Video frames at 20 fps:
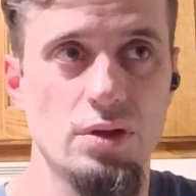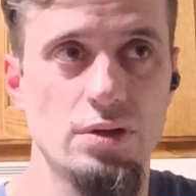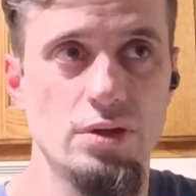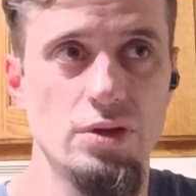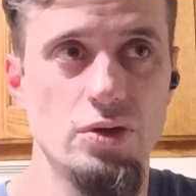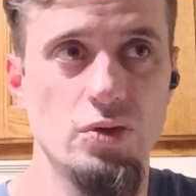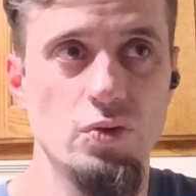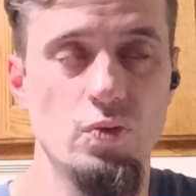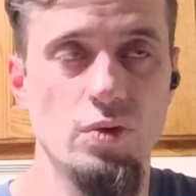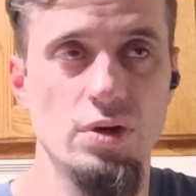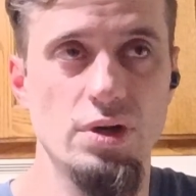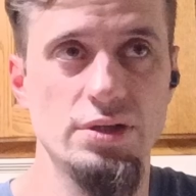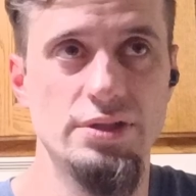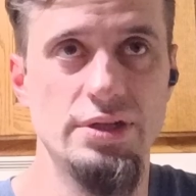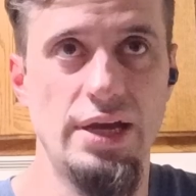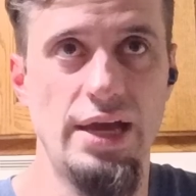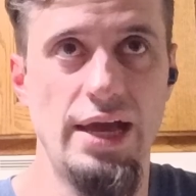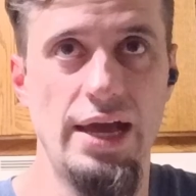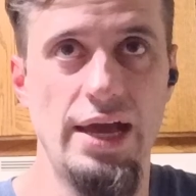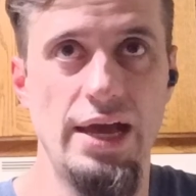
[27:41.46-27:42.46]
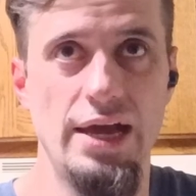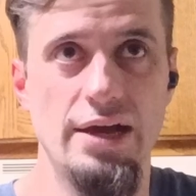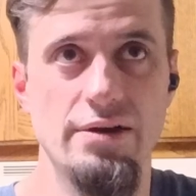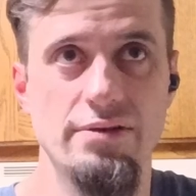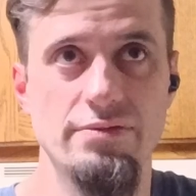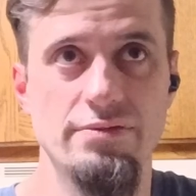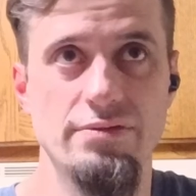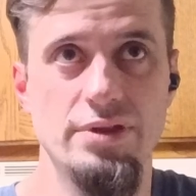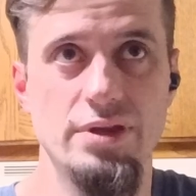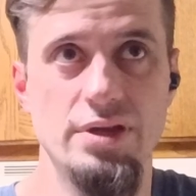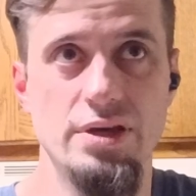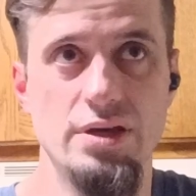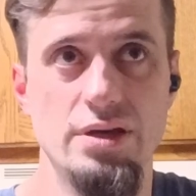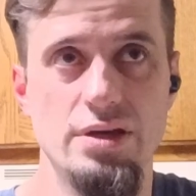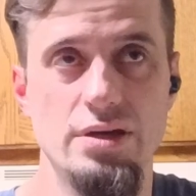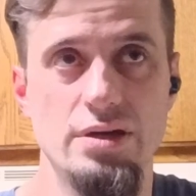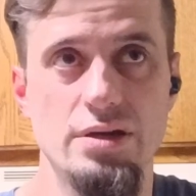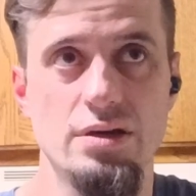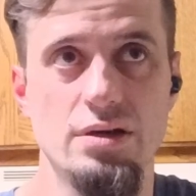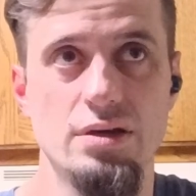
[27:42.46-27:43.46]
you want to have
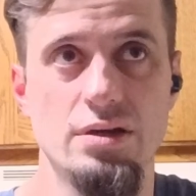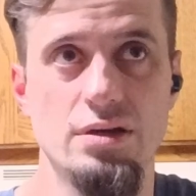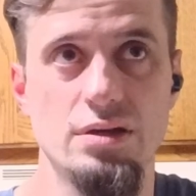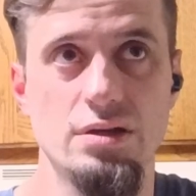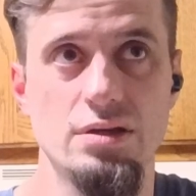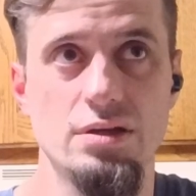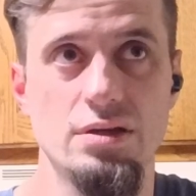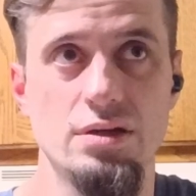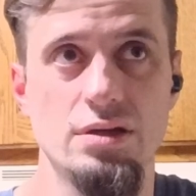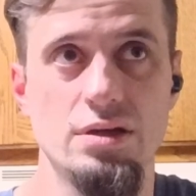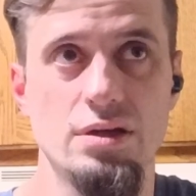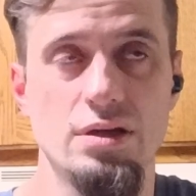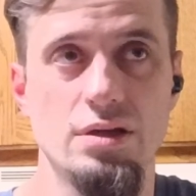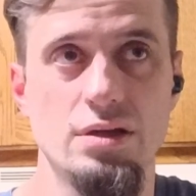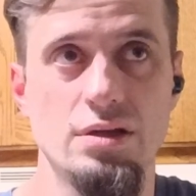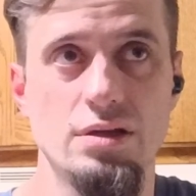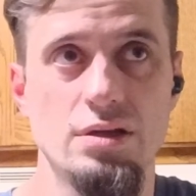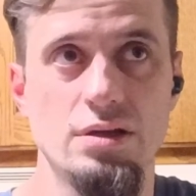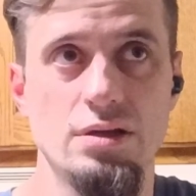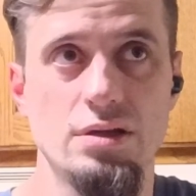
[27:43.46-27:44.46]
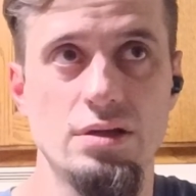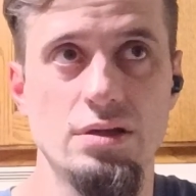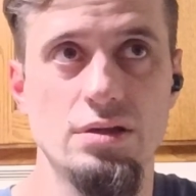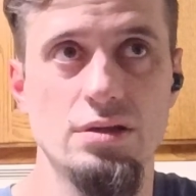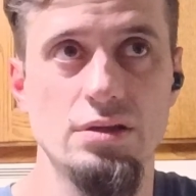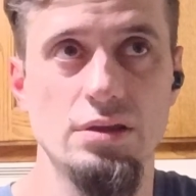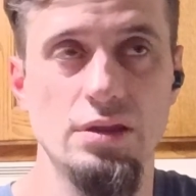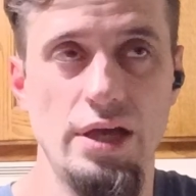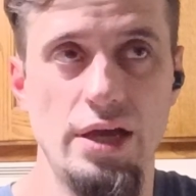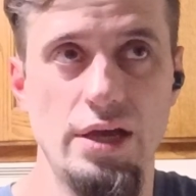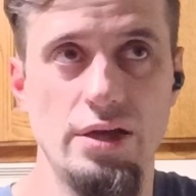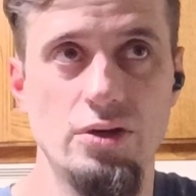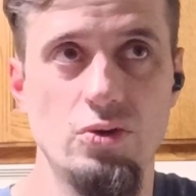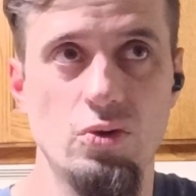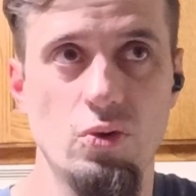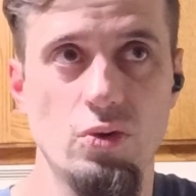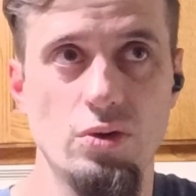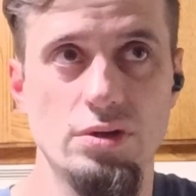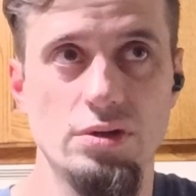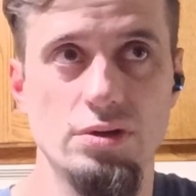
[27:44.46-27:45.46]
the leg
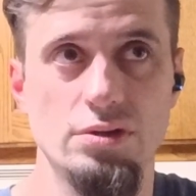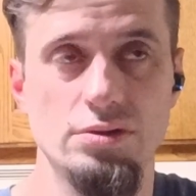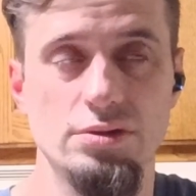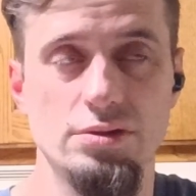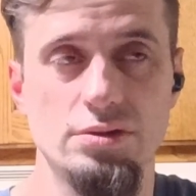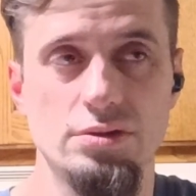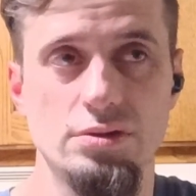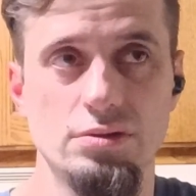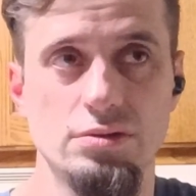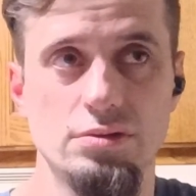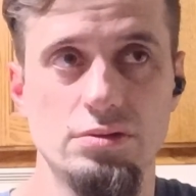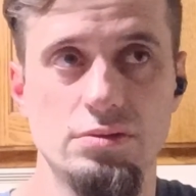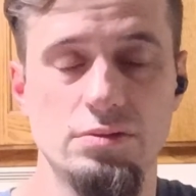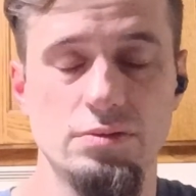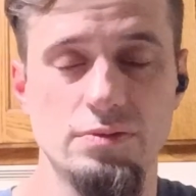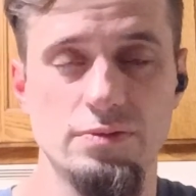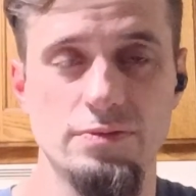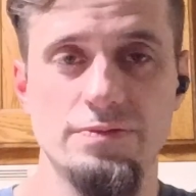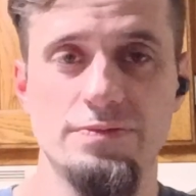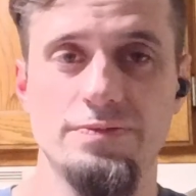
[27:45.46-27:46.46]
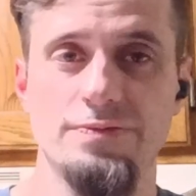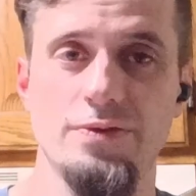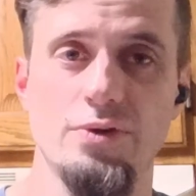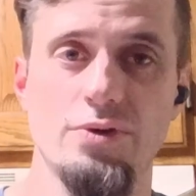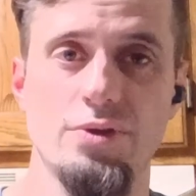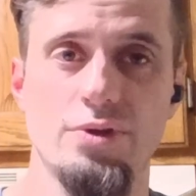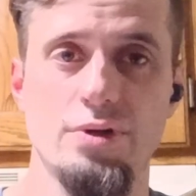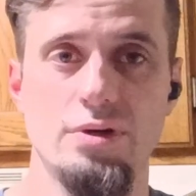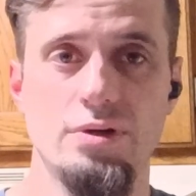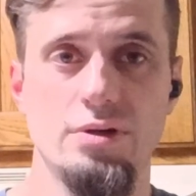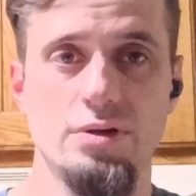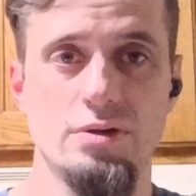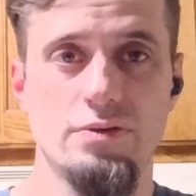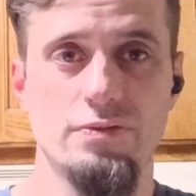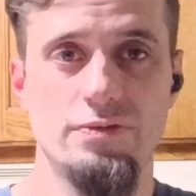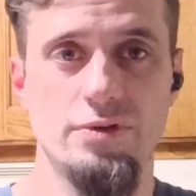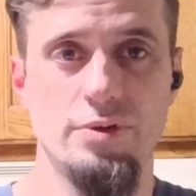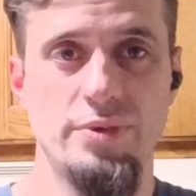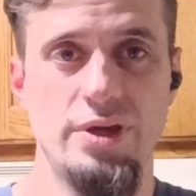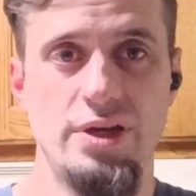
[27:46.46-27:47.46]
quarters further
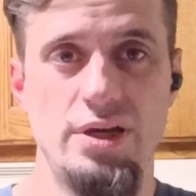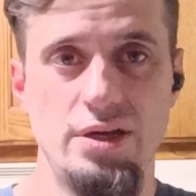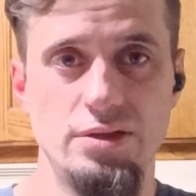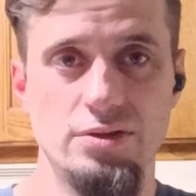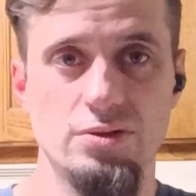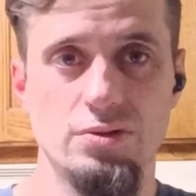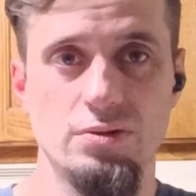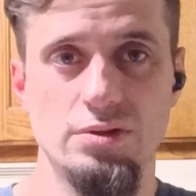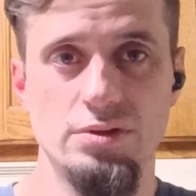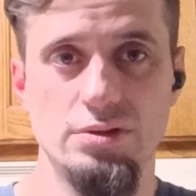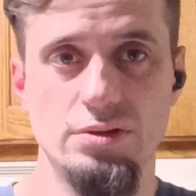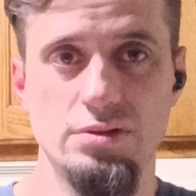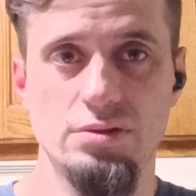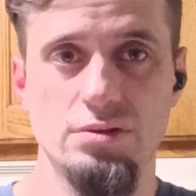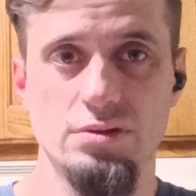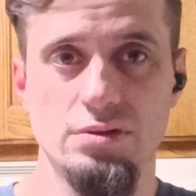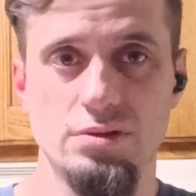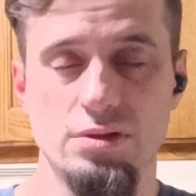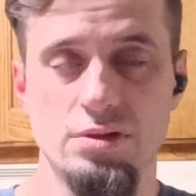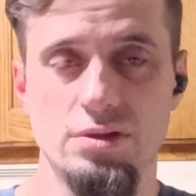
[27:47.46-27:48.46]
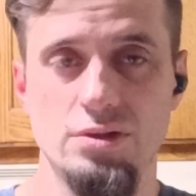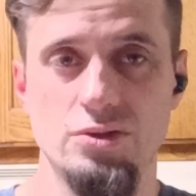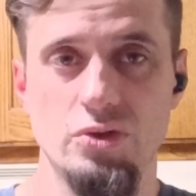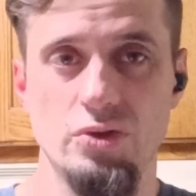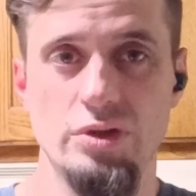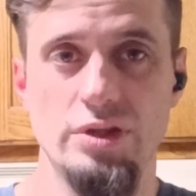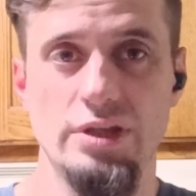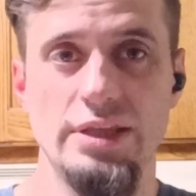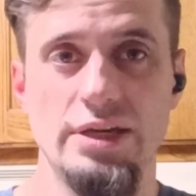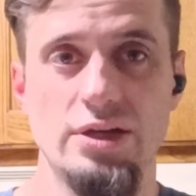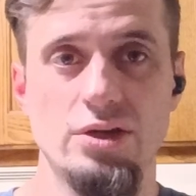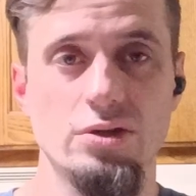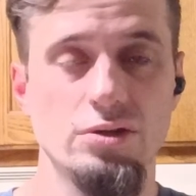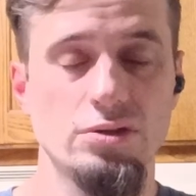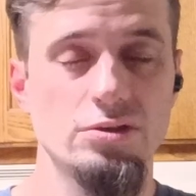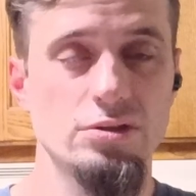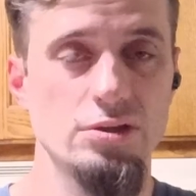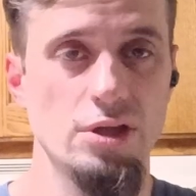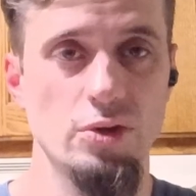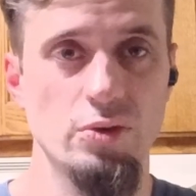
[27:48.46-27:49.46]
from the heat source so that they cook
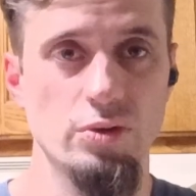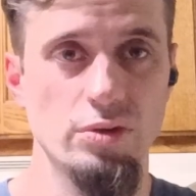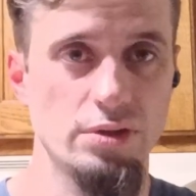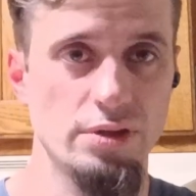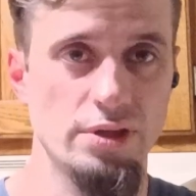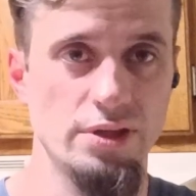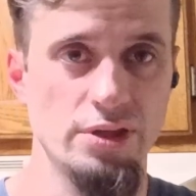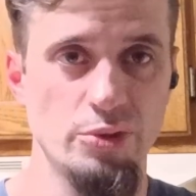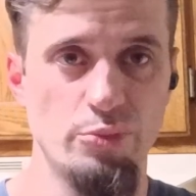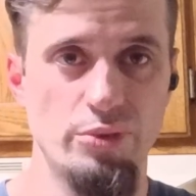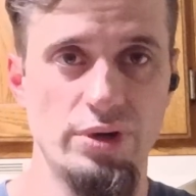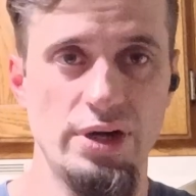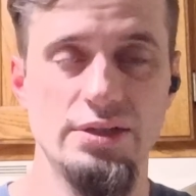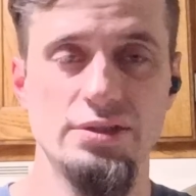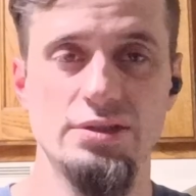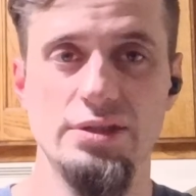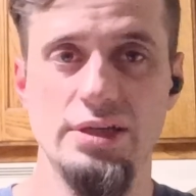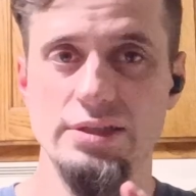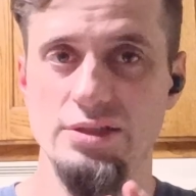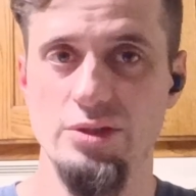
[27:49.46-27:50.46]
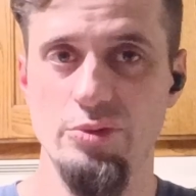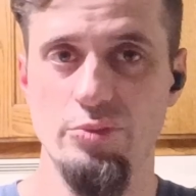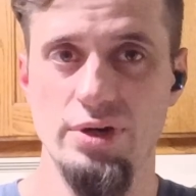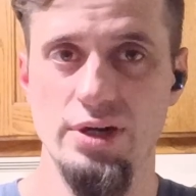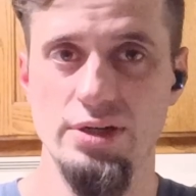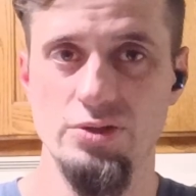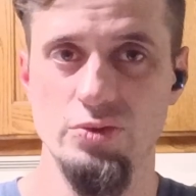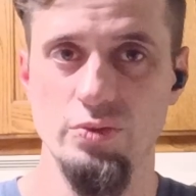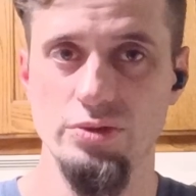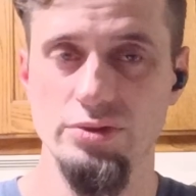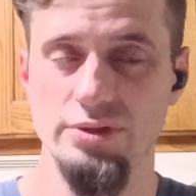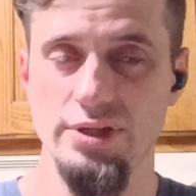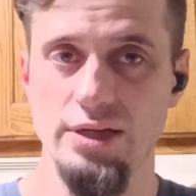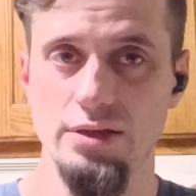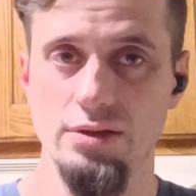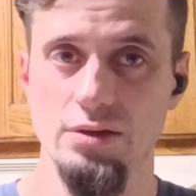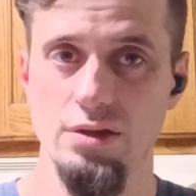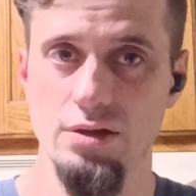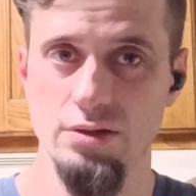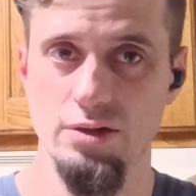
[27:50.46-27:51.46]
slower than the breasts, as the breasts will take
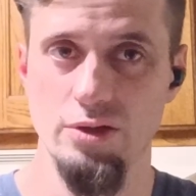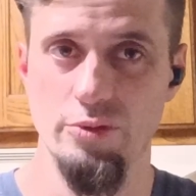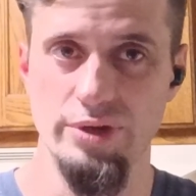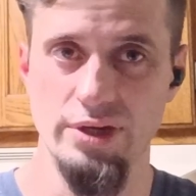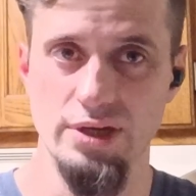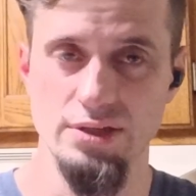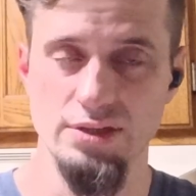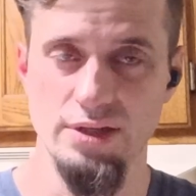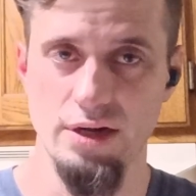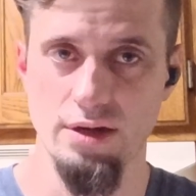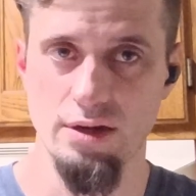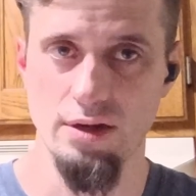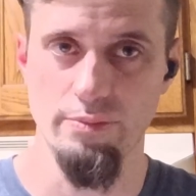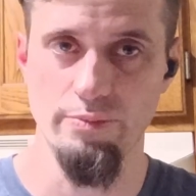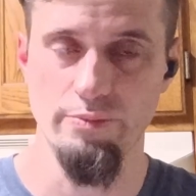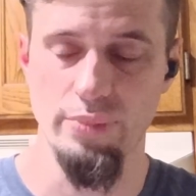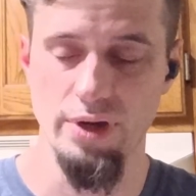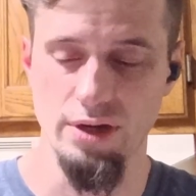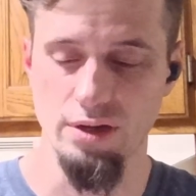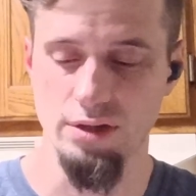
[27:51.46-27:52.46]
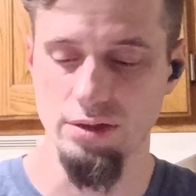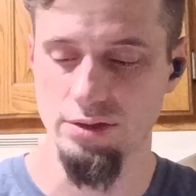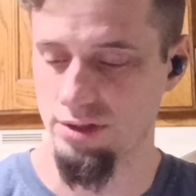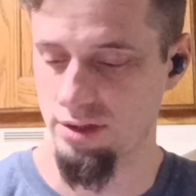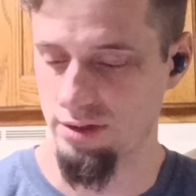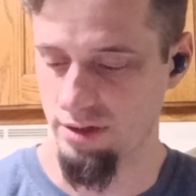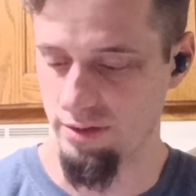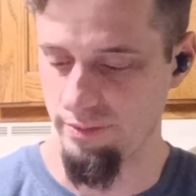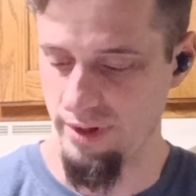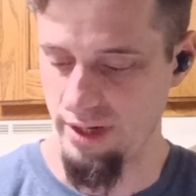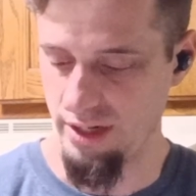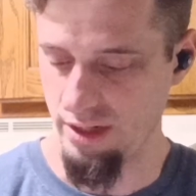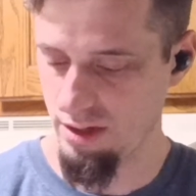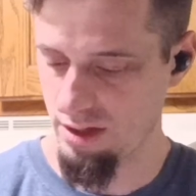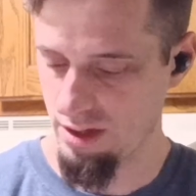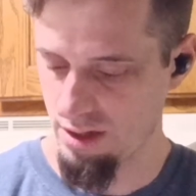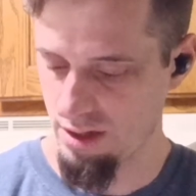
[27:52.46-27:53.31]
longer because they're a bigger chunk of meat.